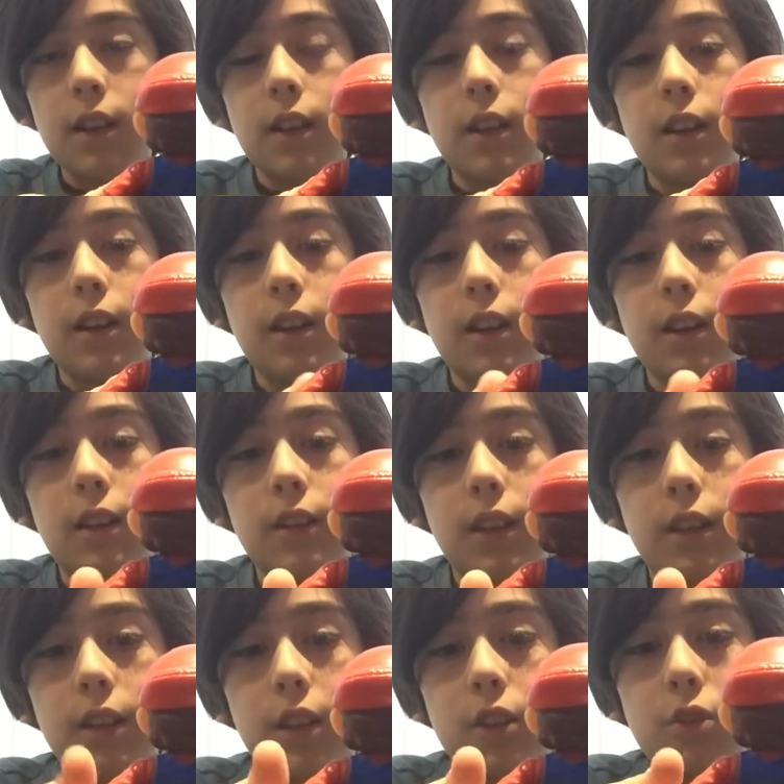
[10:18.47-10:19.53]
and
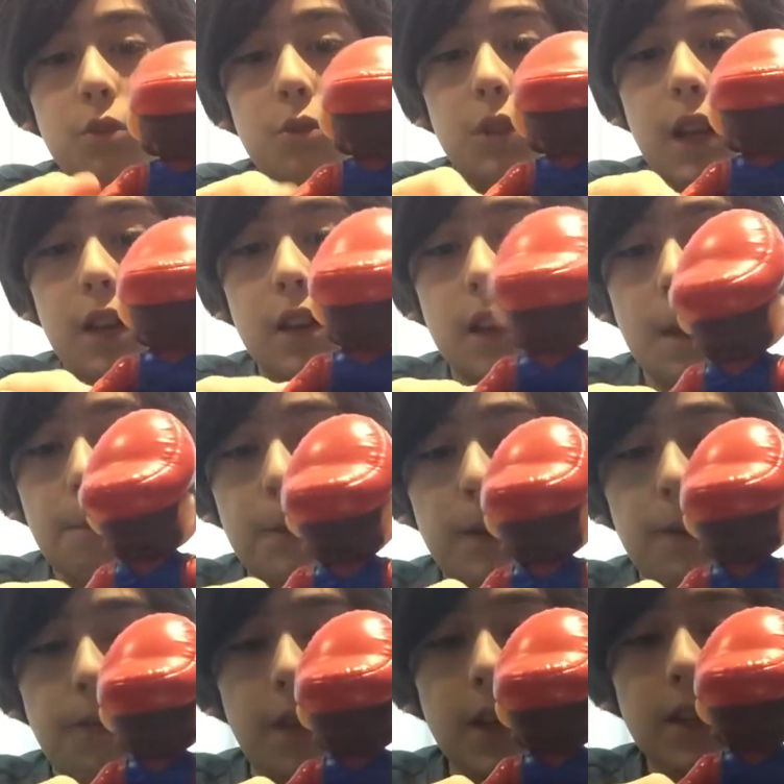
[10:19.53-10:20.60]
then they do that
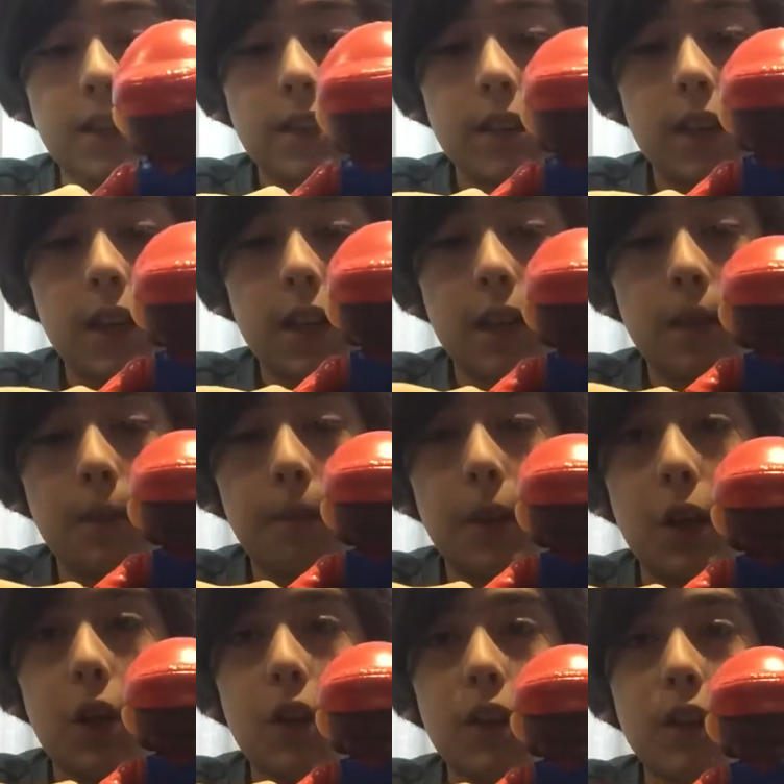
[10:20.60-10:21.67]
epic fight scene.
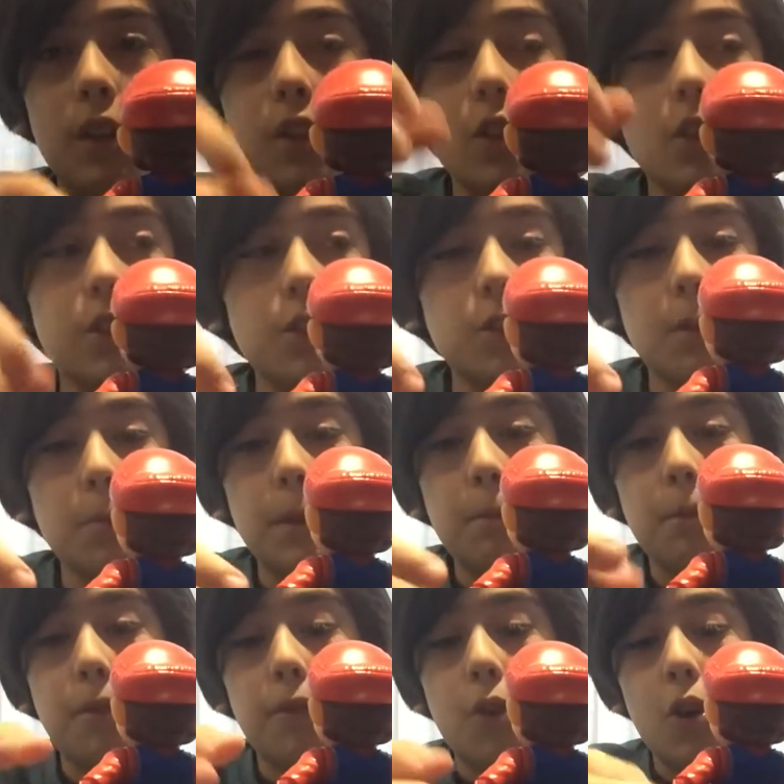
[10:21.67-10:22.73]
Now, there's also something
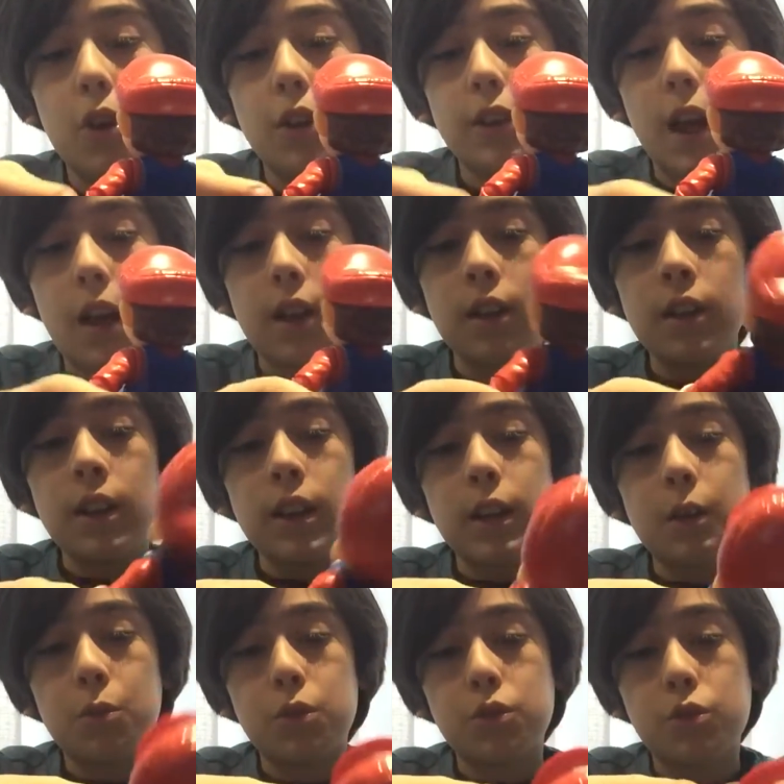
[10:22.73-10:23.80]
before that
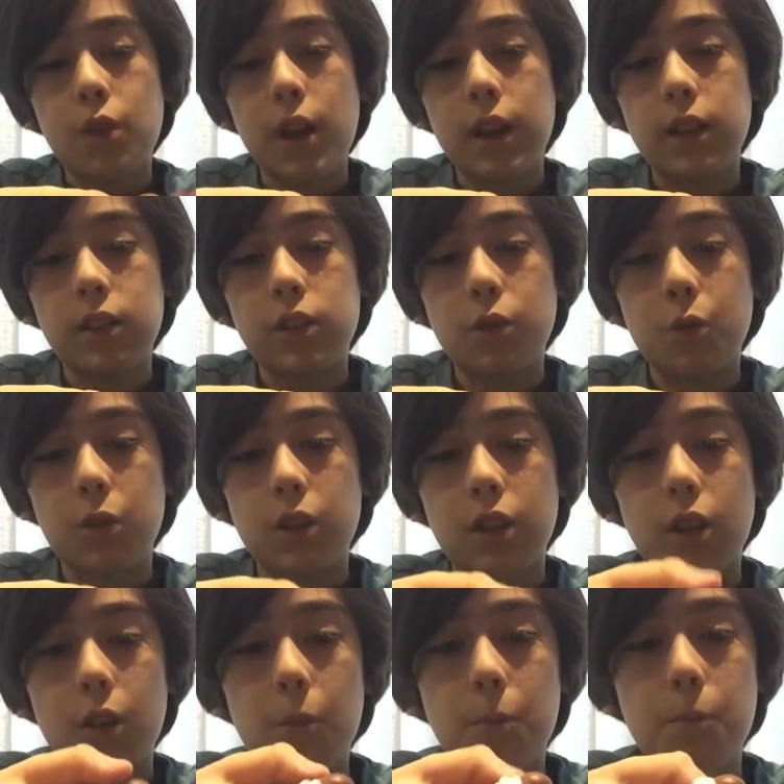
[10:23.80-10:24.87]
he was trying to, you
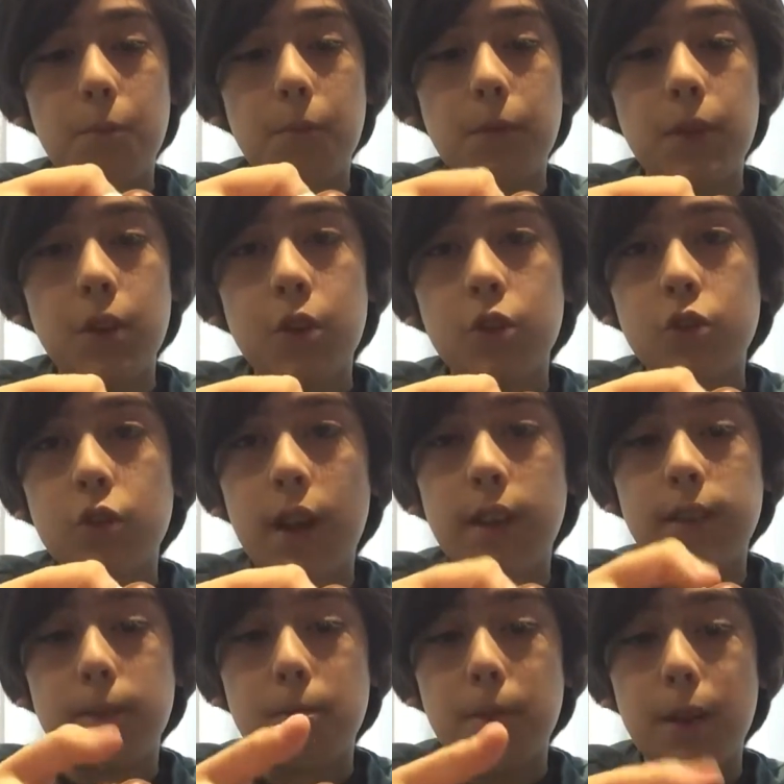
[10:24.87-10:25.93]
know,
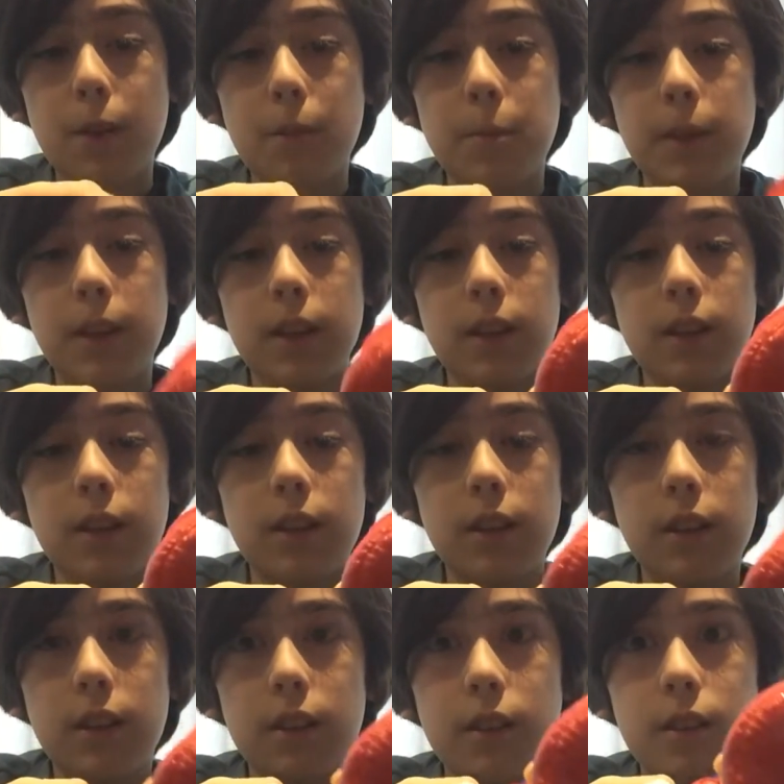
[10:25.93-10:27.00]
trying to marry
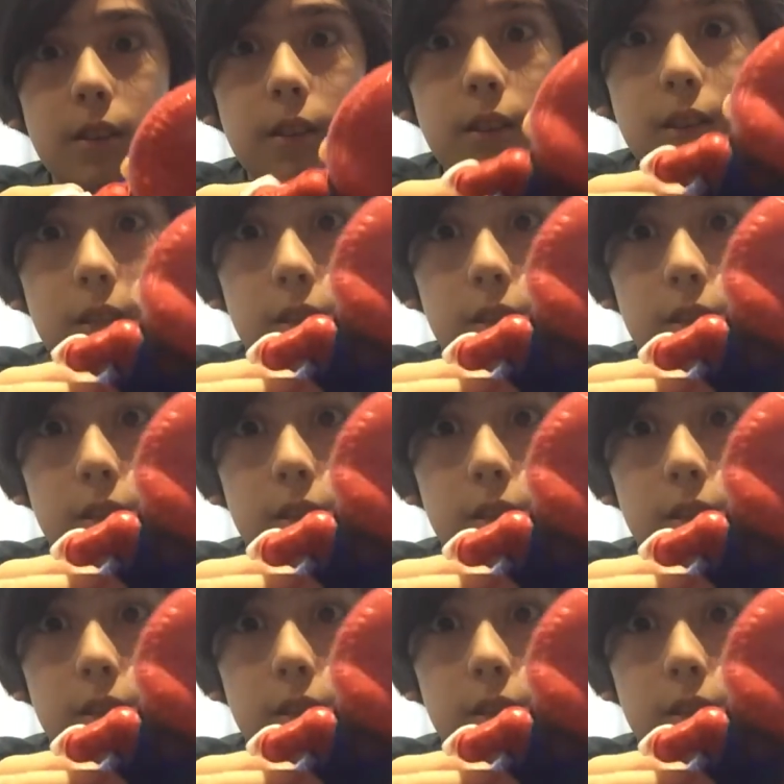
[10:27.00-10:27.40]
B.